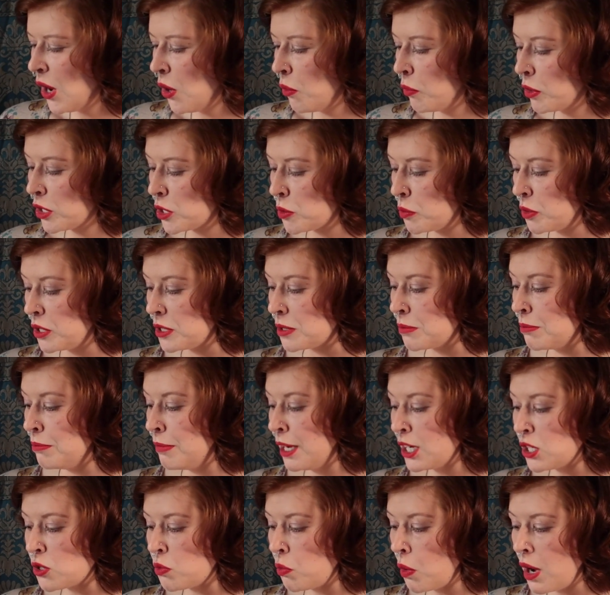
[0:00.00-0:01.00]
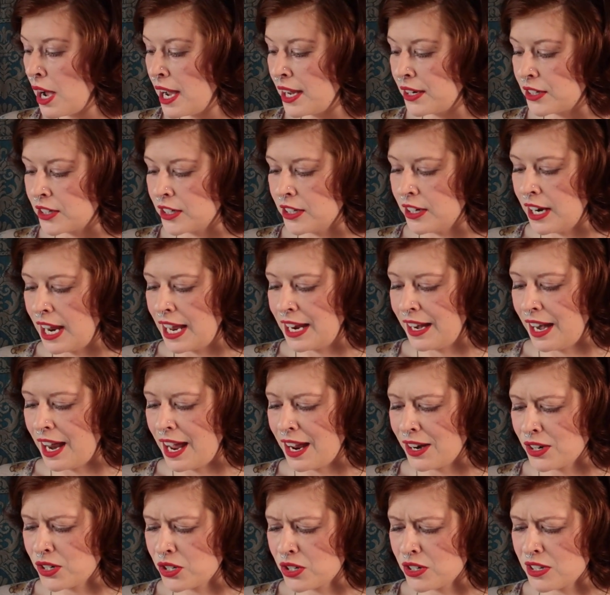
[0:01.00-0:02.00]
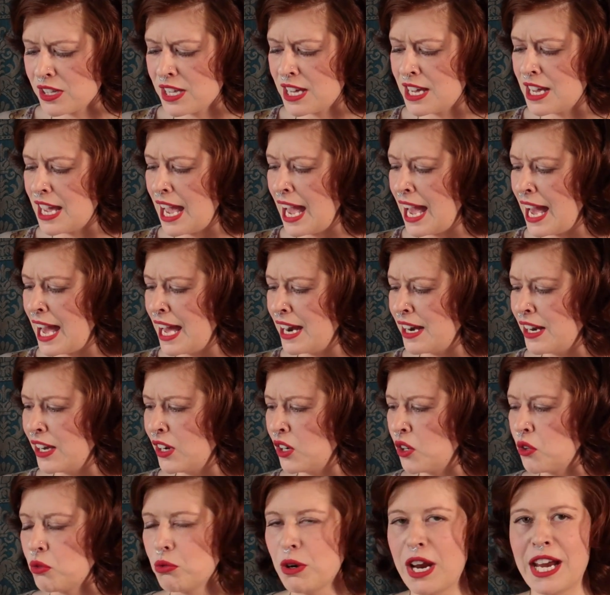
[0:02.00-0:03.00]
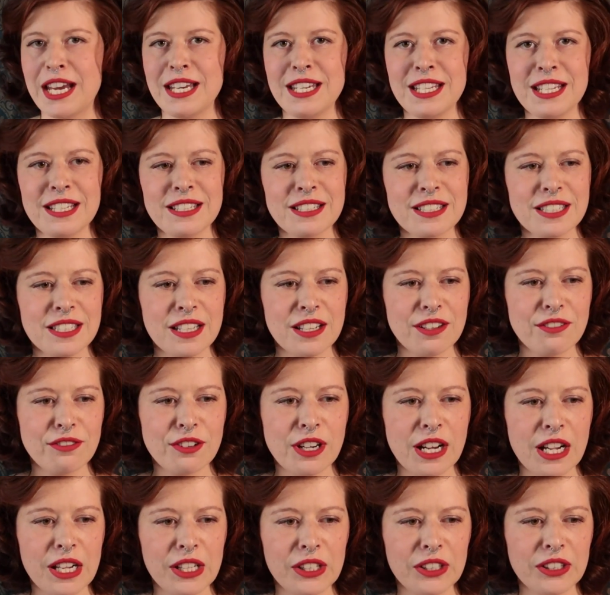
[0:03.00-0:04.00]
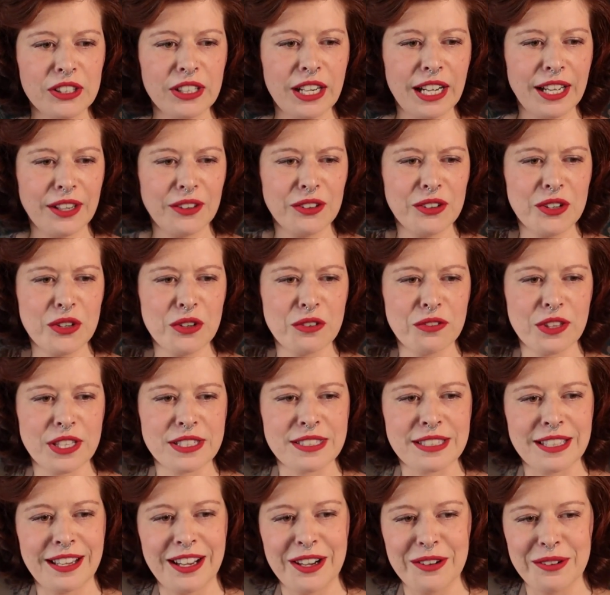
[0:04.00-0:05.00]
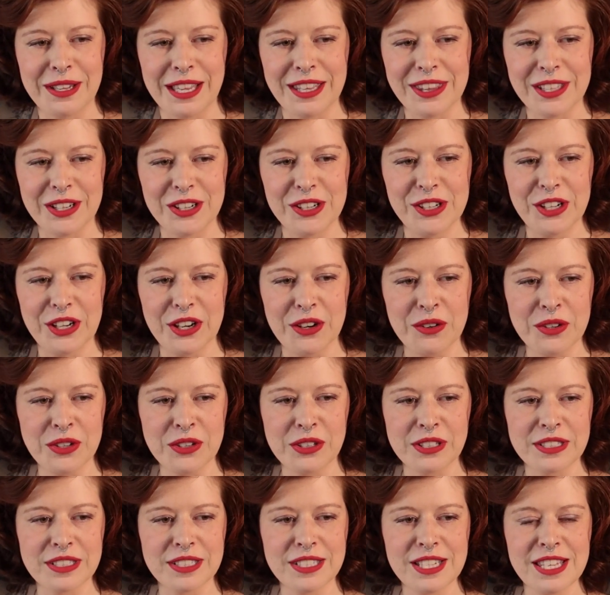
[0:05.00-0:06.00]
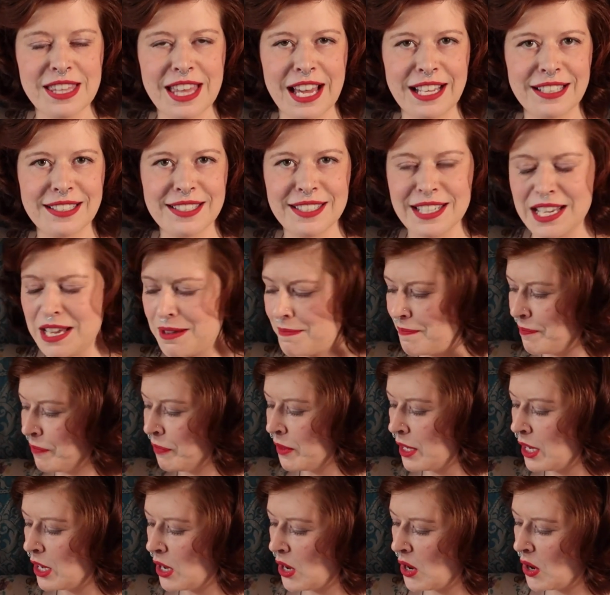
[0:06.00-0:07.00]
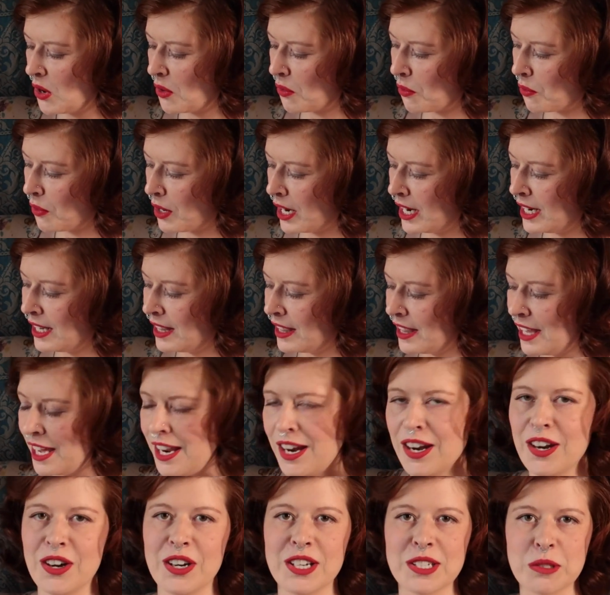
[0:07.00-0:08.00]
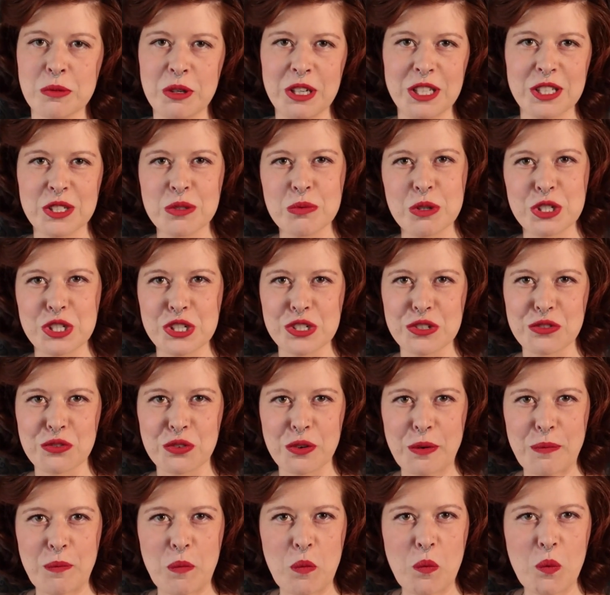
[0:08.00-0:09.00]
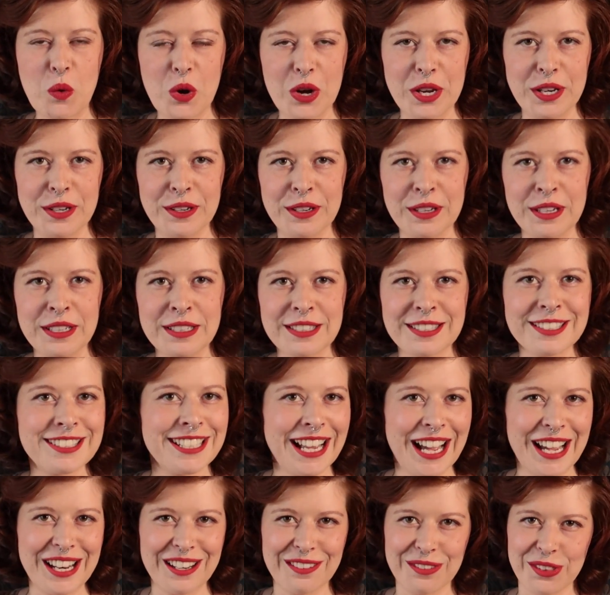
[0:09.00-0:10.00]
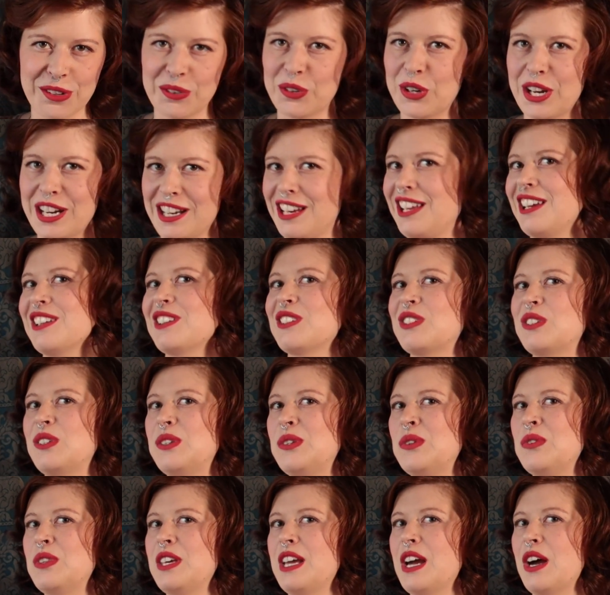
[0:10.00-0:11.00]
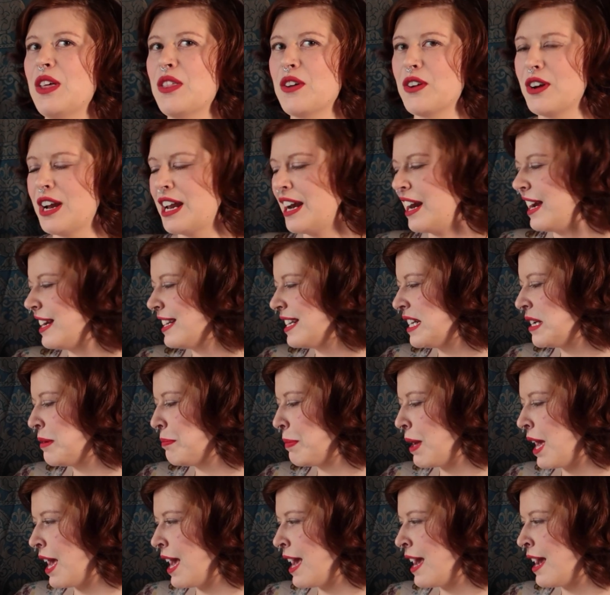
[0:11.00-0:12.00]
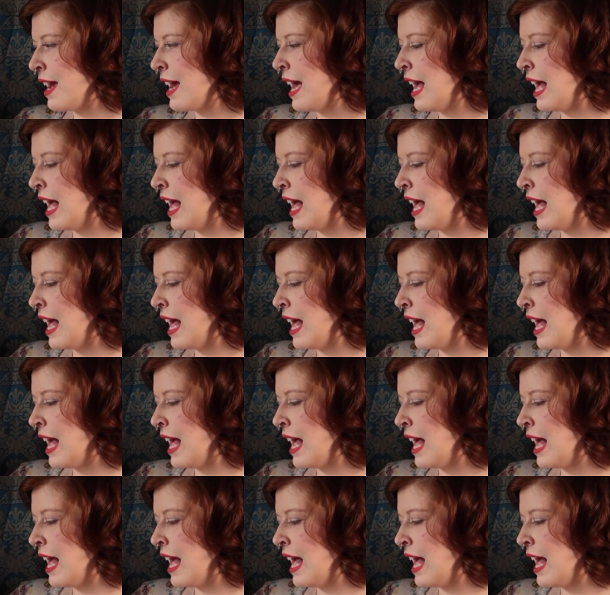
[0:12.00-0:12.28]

which was much wider and actually had a gradient of color. I don't know if that's, oh yeah, there you go. You can see that seam right there is when it switches from one side of the gradient to the other. And I didn't pay